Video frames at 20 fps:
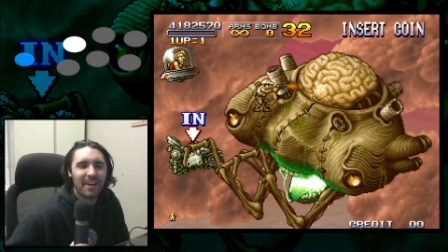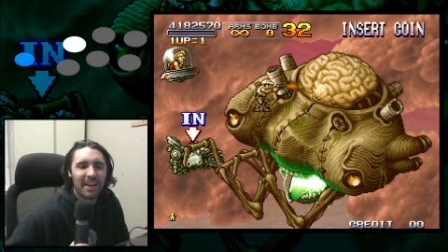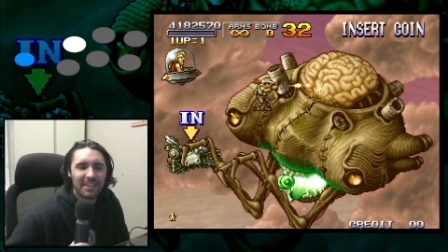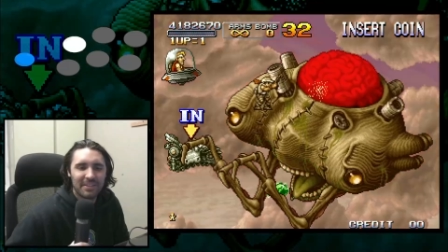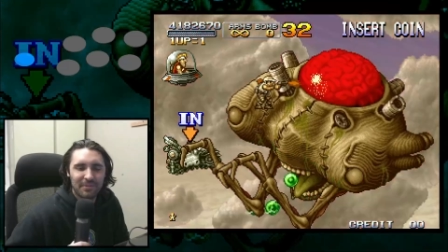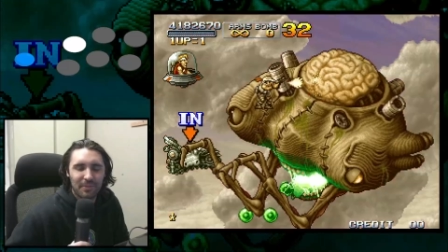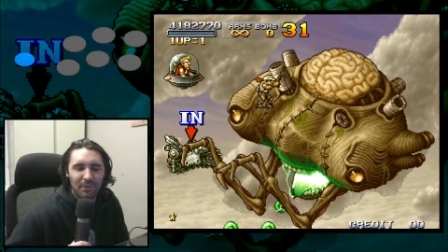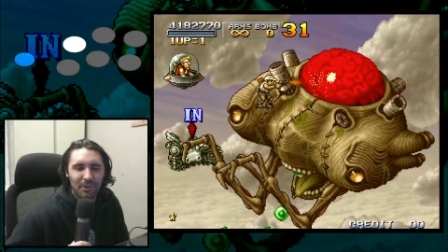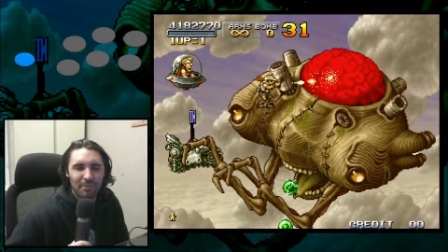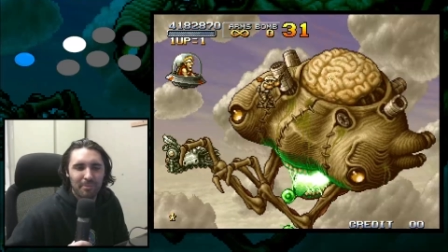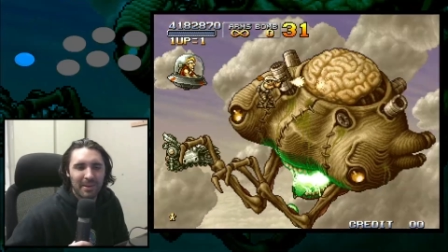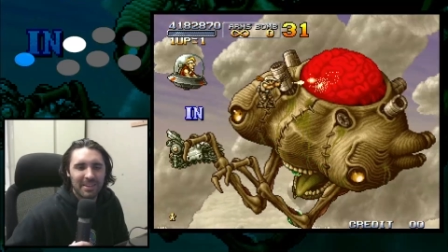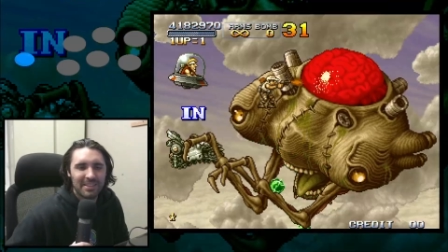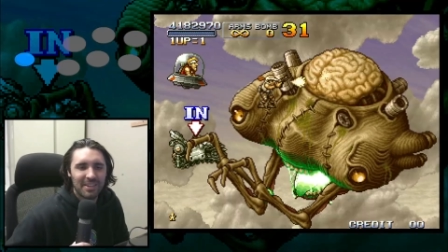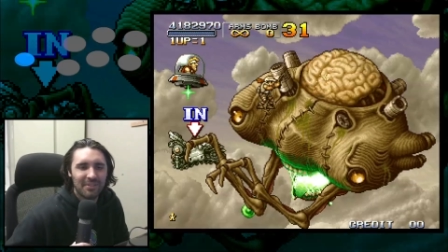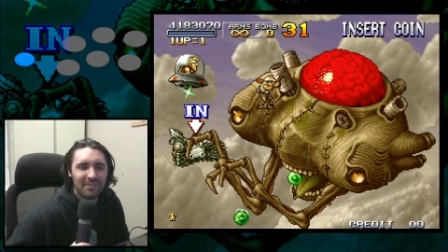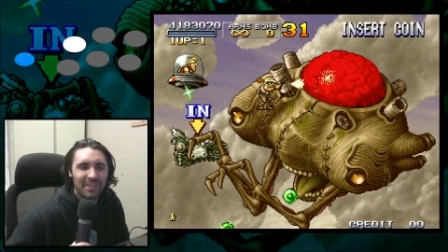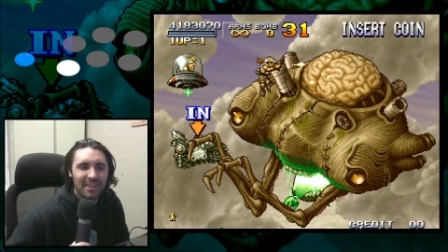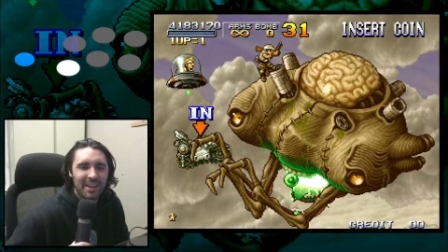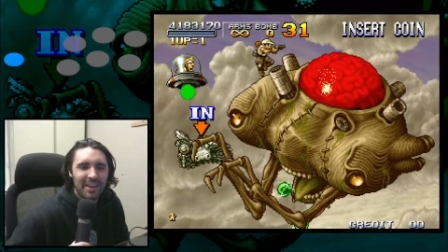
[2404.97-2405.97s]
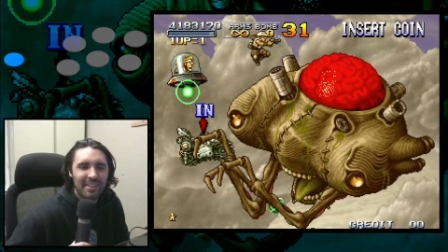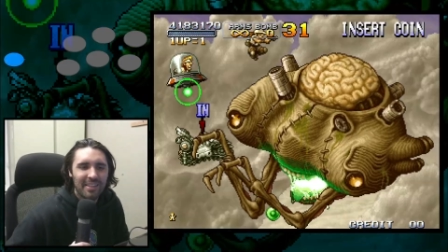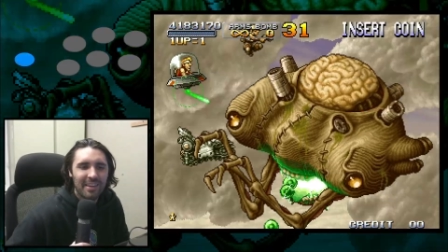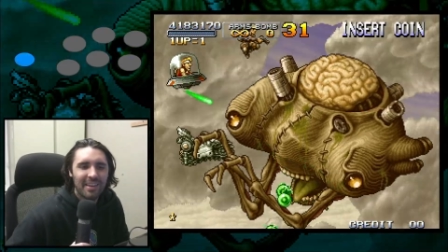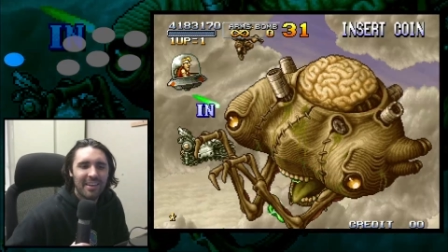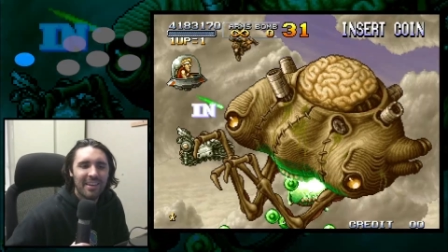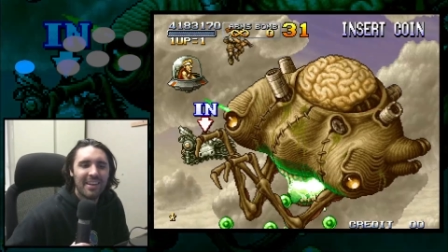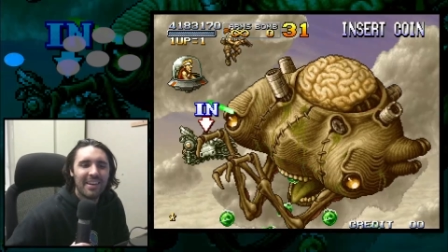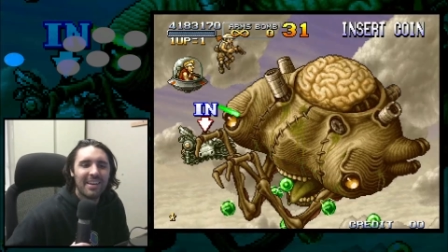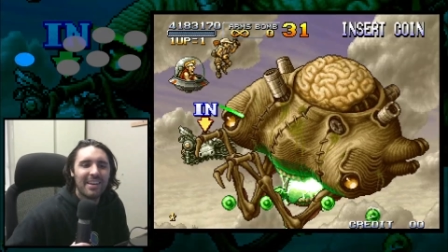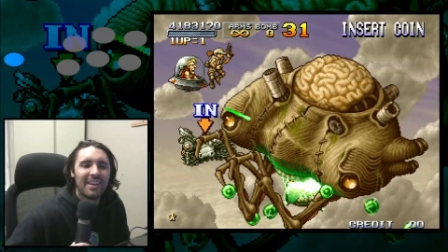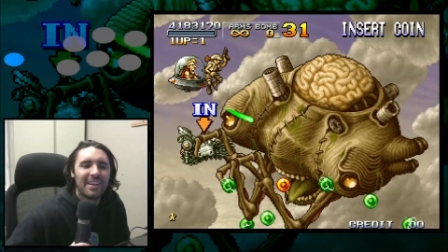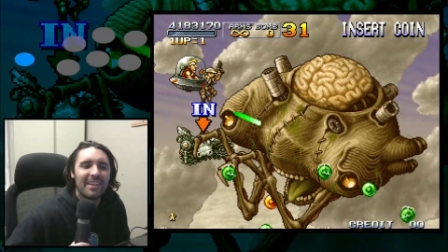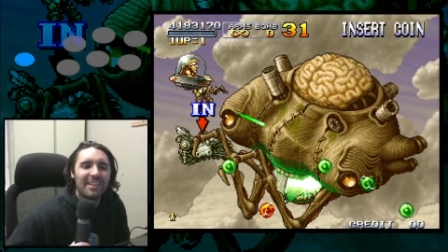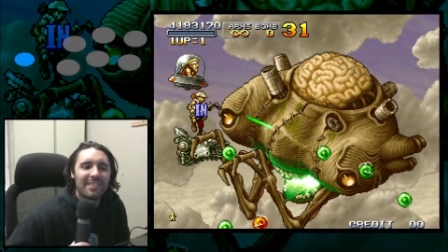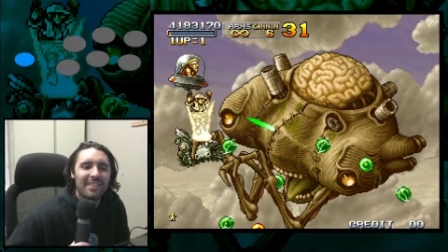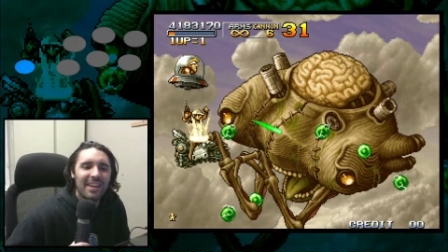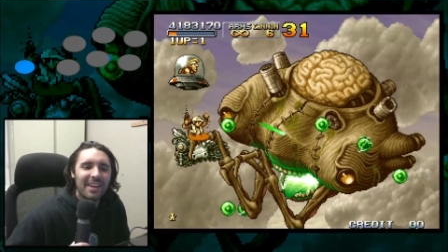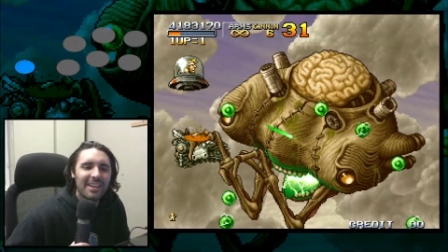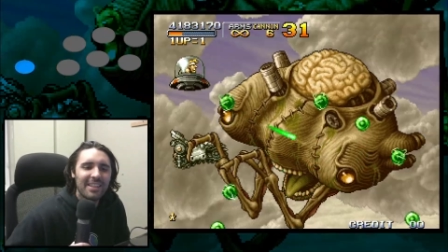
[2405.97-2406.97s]
fast forwarded myself to death.
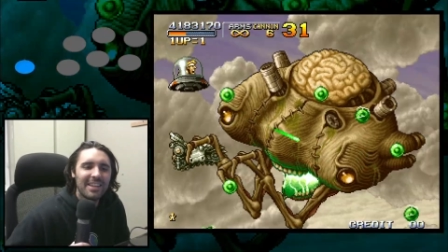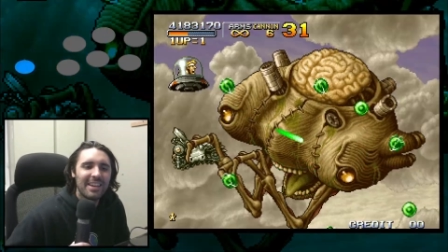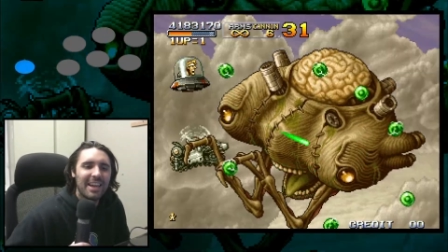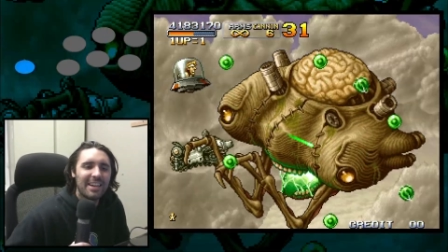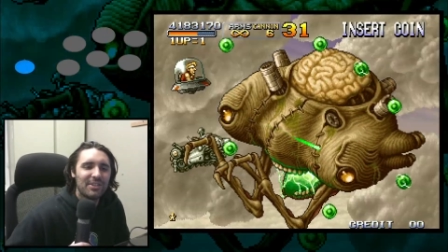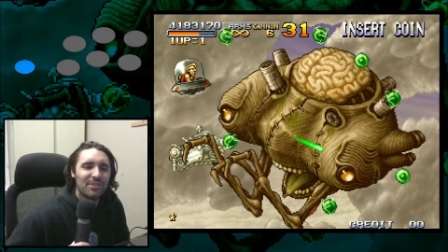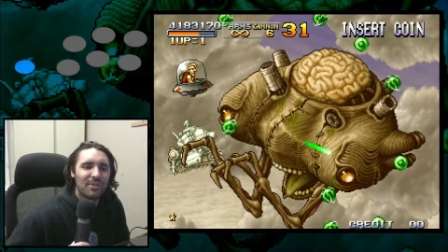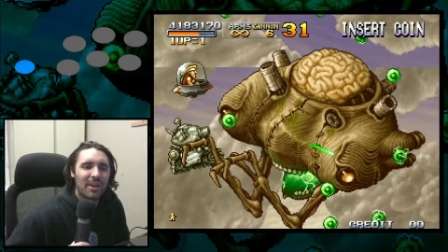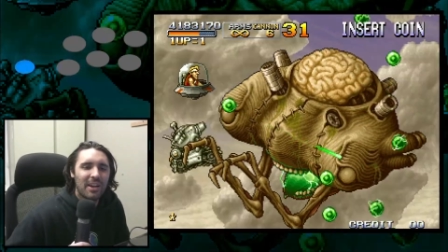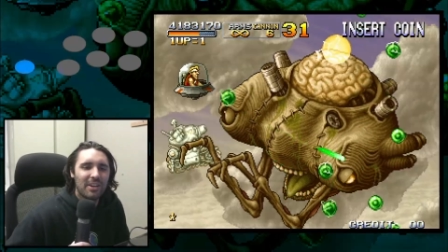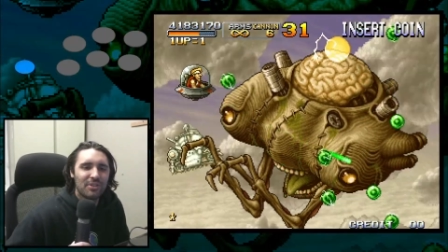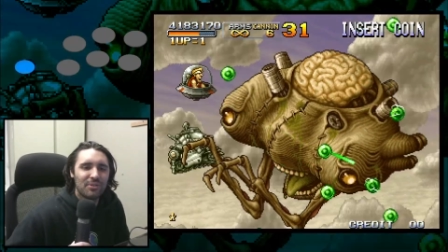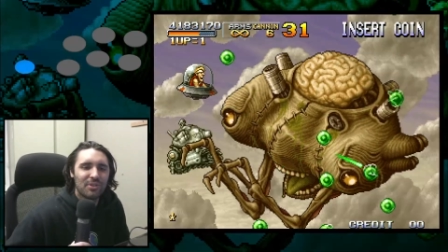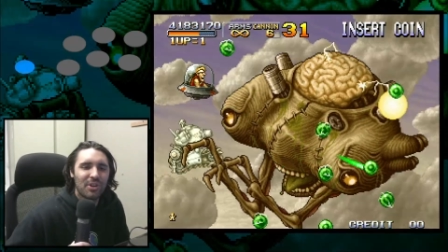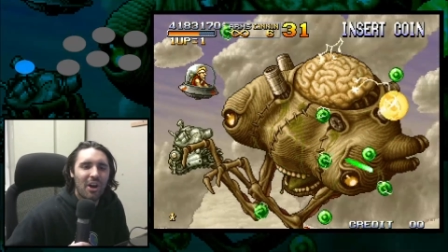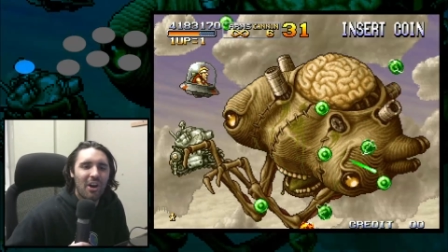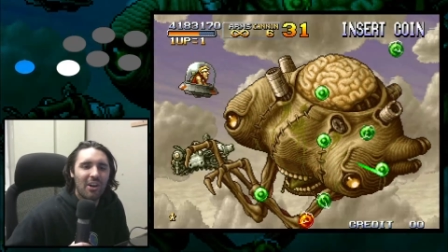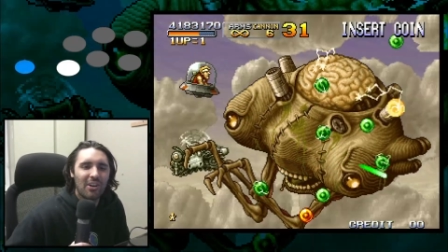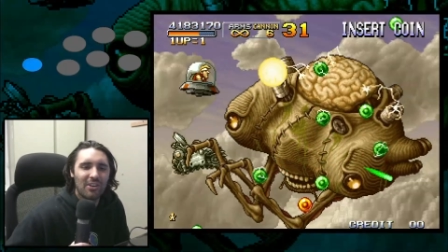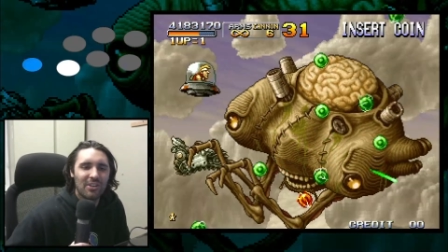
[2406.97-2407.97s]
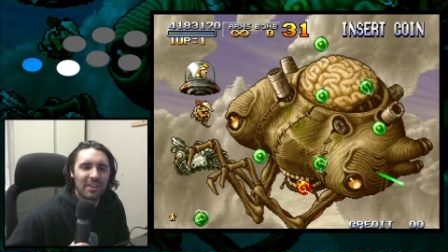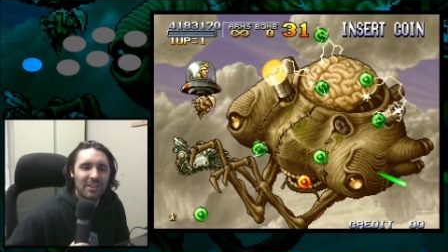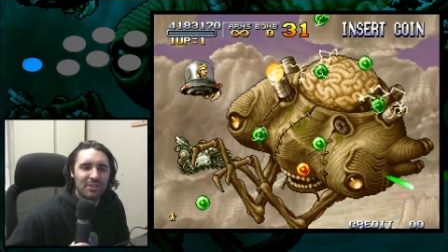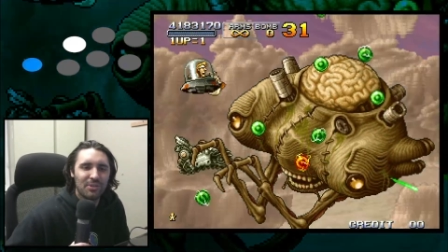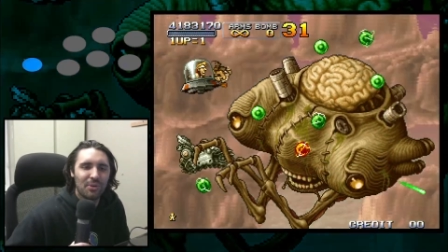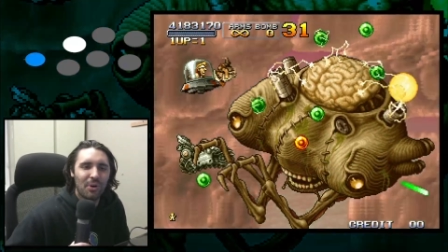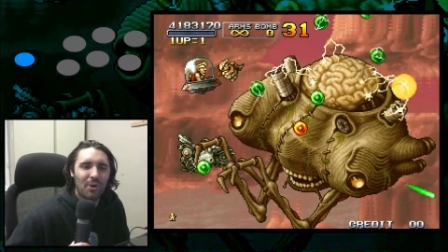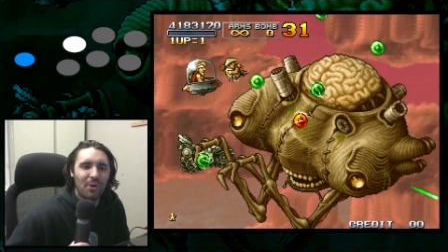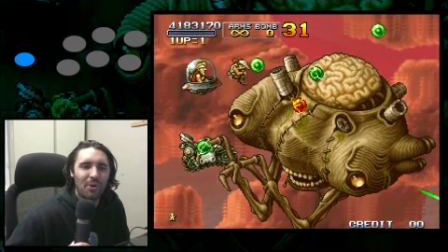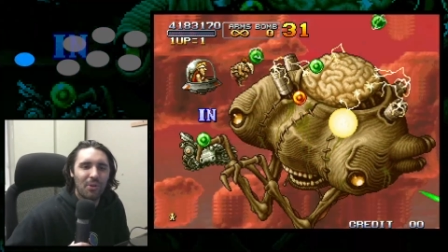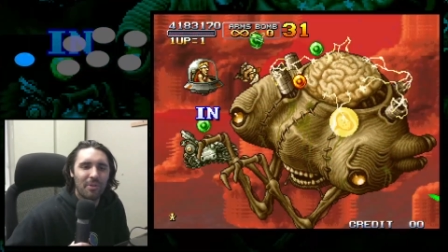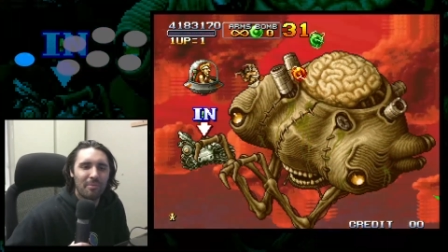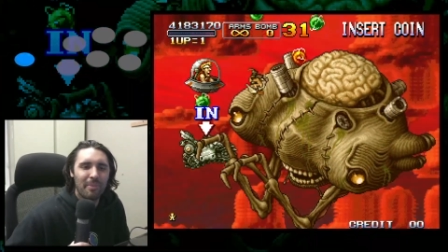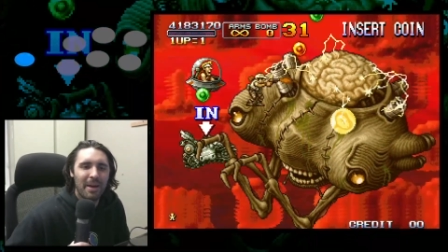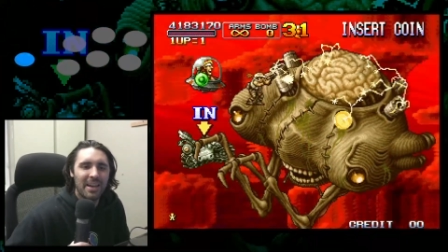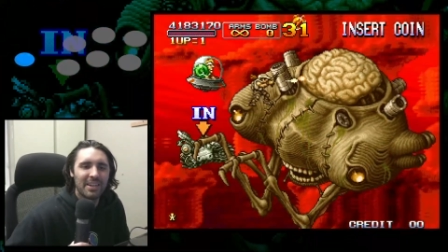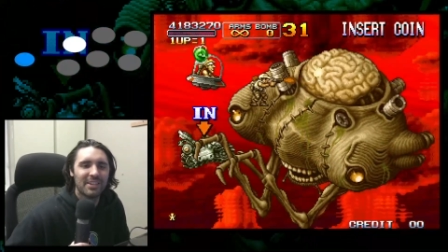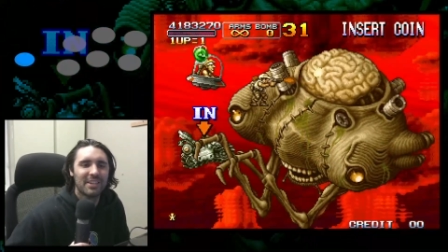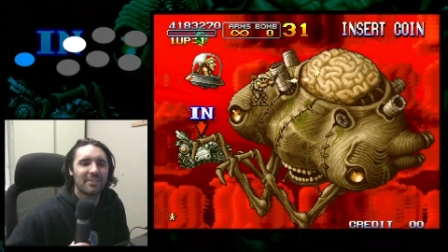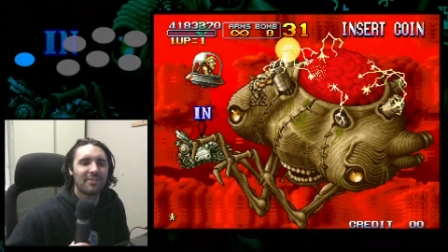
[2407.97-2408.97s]
Luckily, I do not do toggle. I do hold.
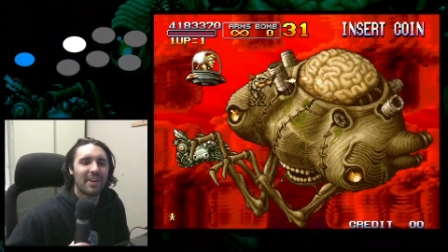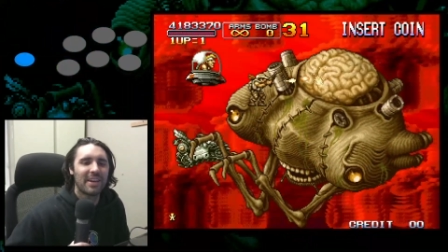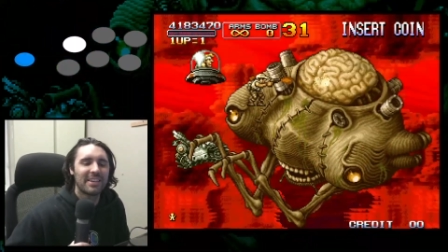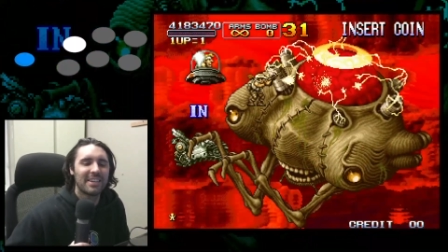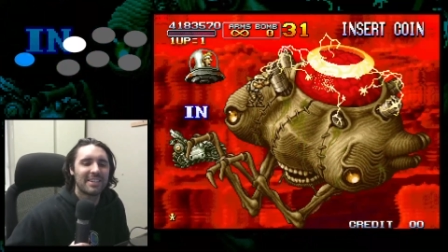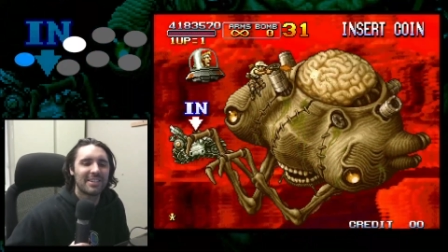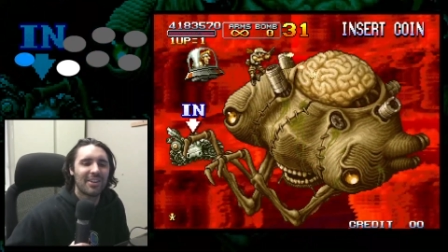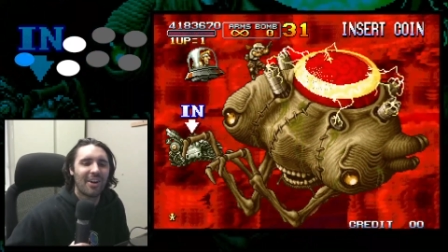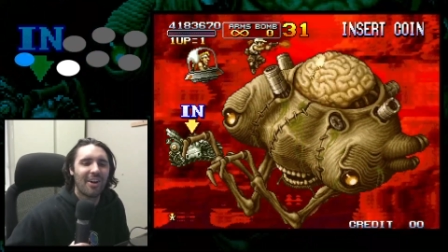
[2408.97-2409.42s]
Imagine if I did